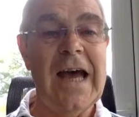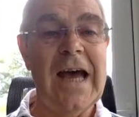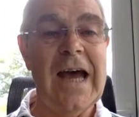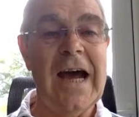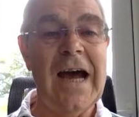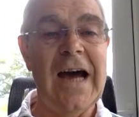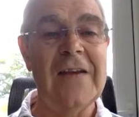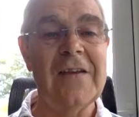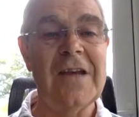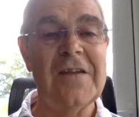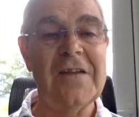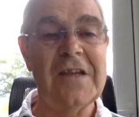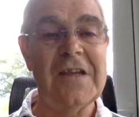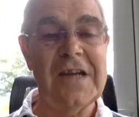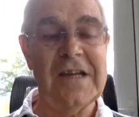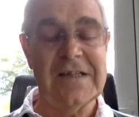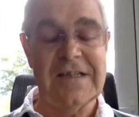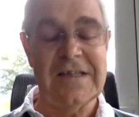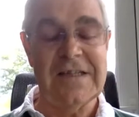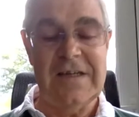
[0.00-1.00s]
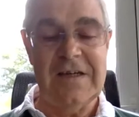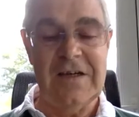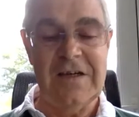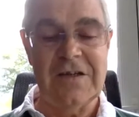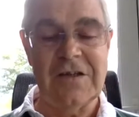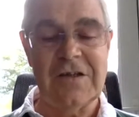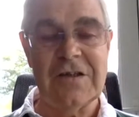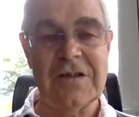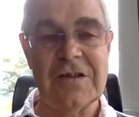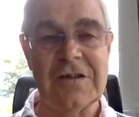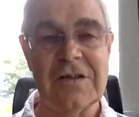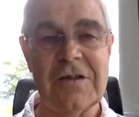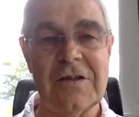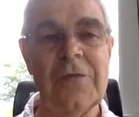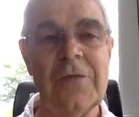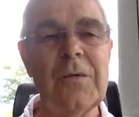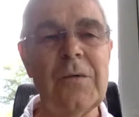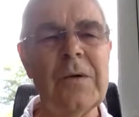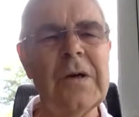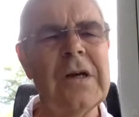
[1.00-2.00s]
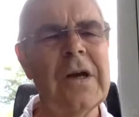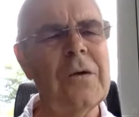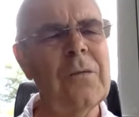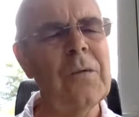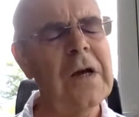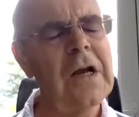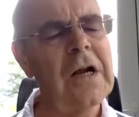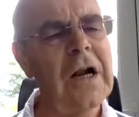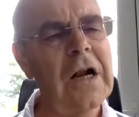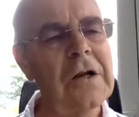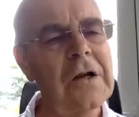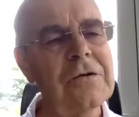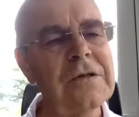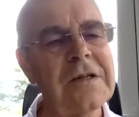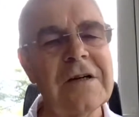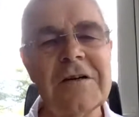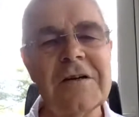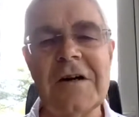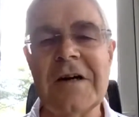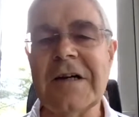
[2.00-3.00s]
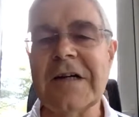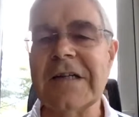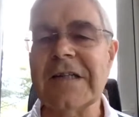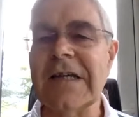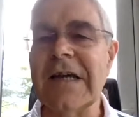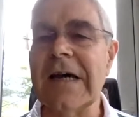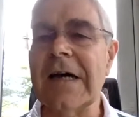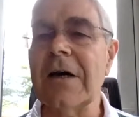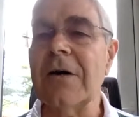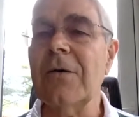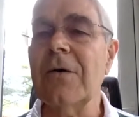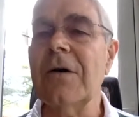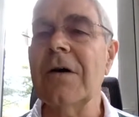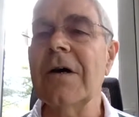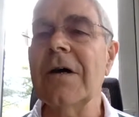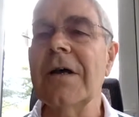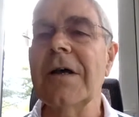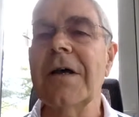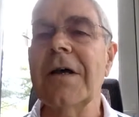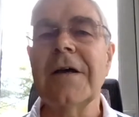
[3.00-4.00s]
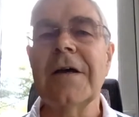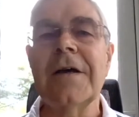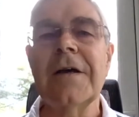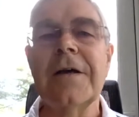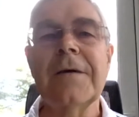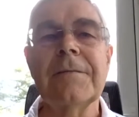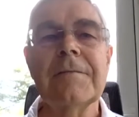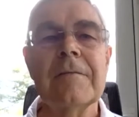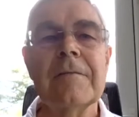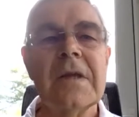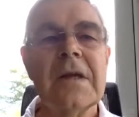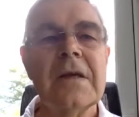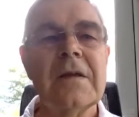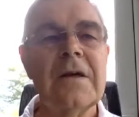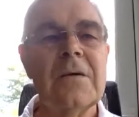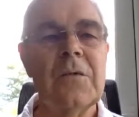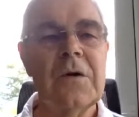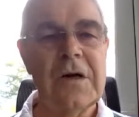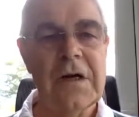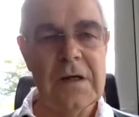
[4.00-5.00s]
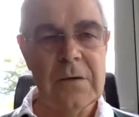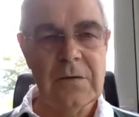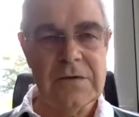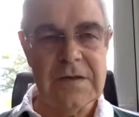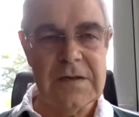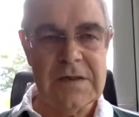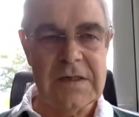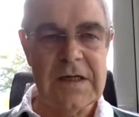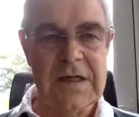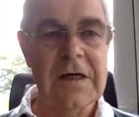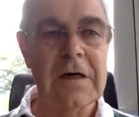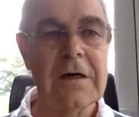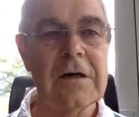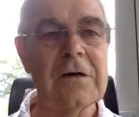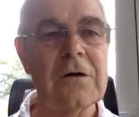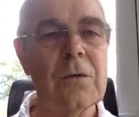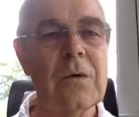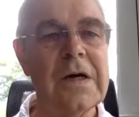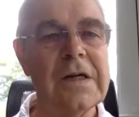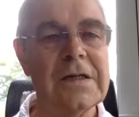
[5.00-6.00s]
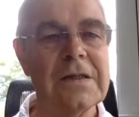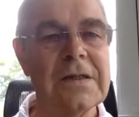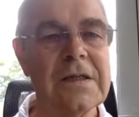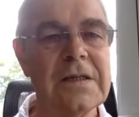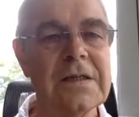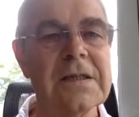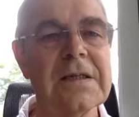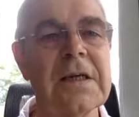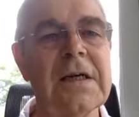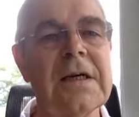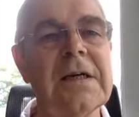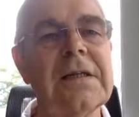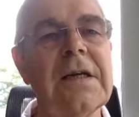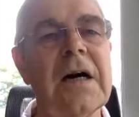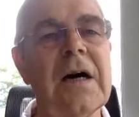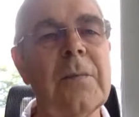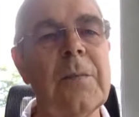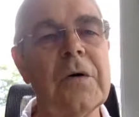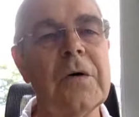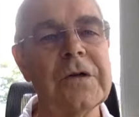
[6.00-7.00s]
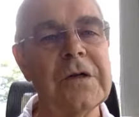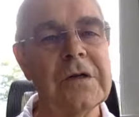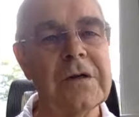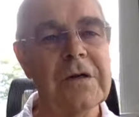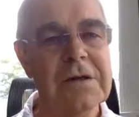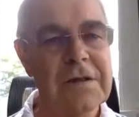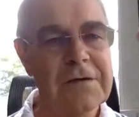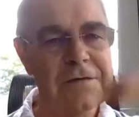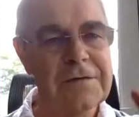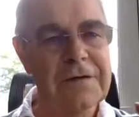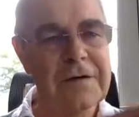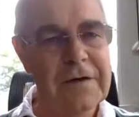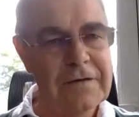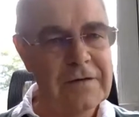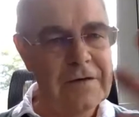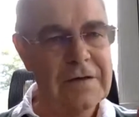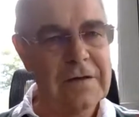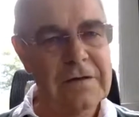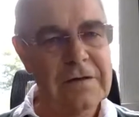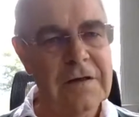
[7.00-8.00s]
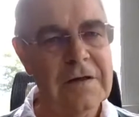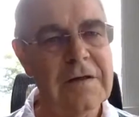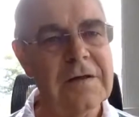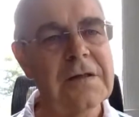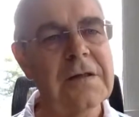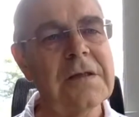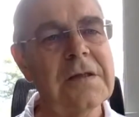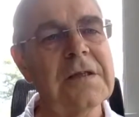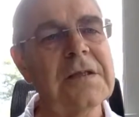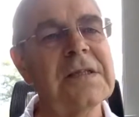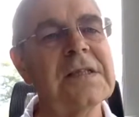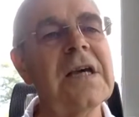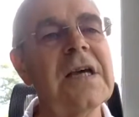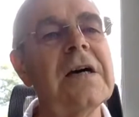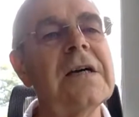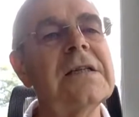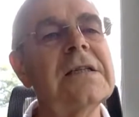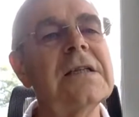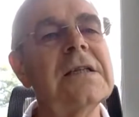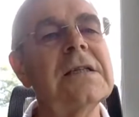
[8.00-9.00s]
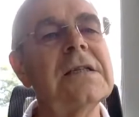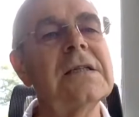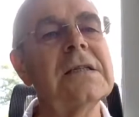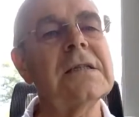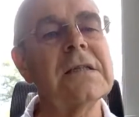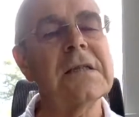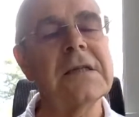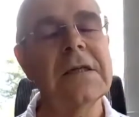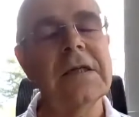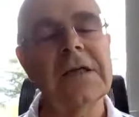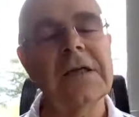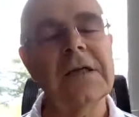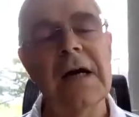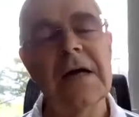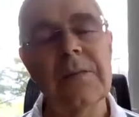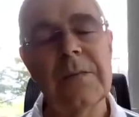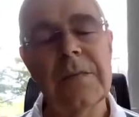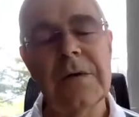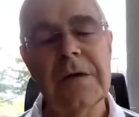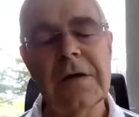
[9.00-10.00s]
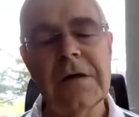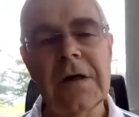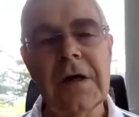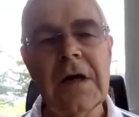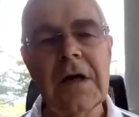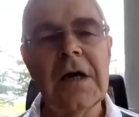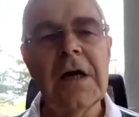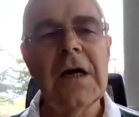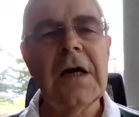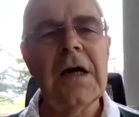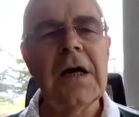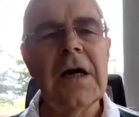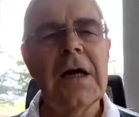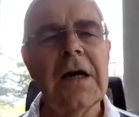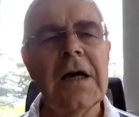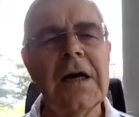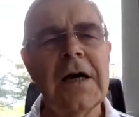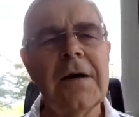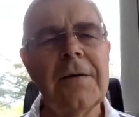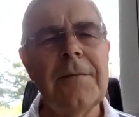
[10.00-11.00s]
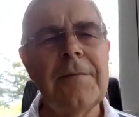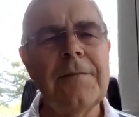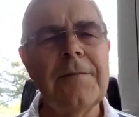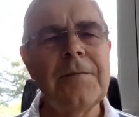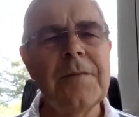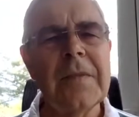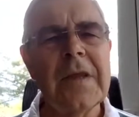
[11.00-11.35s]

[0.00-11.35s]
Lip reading: And then the next thing I try to do, if we can close our eyes now, then we're able to take our awareness inside our body, because I find that sight can be it's